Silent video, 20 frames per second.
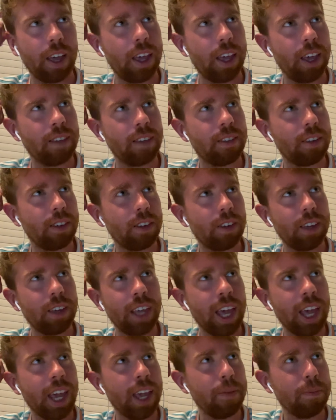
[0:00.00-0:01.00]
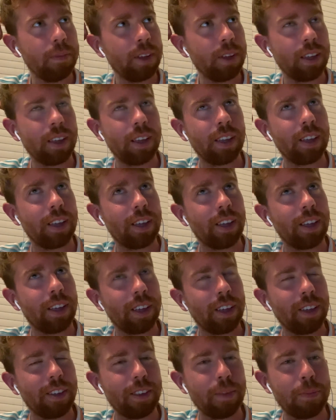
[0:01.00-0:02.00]
Is it a good game?
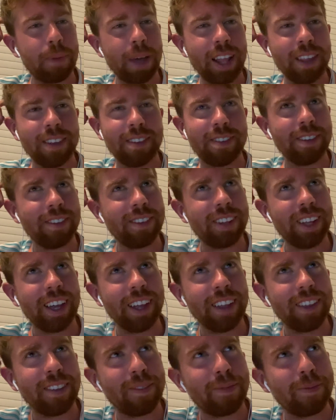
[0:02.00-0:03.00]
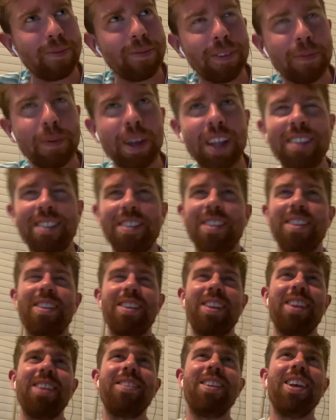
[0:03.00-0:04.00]
Depends, doesn't it? Depends.
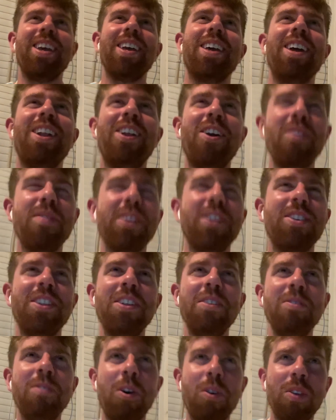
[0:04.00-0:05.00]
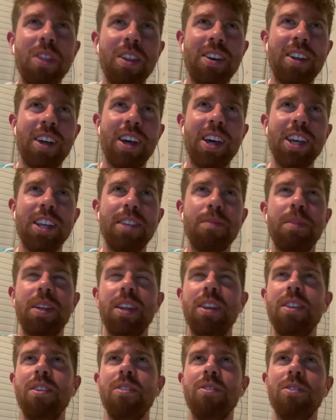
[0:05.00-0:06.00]
It's like a lot of it's on the roll of the dice, but
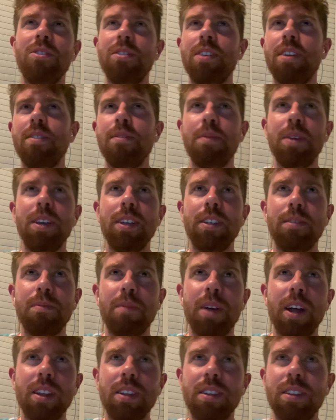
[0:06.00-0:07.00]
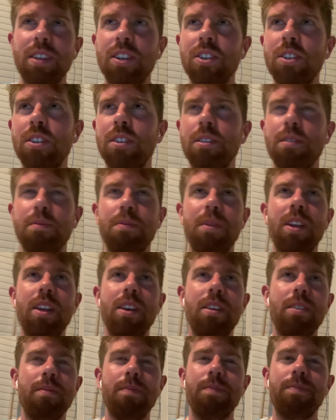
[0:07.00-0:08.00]
then you also have to make smart decisions. But
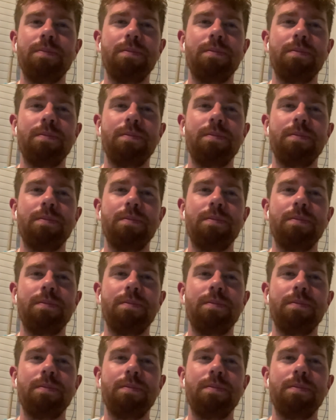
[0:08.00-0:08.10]
then,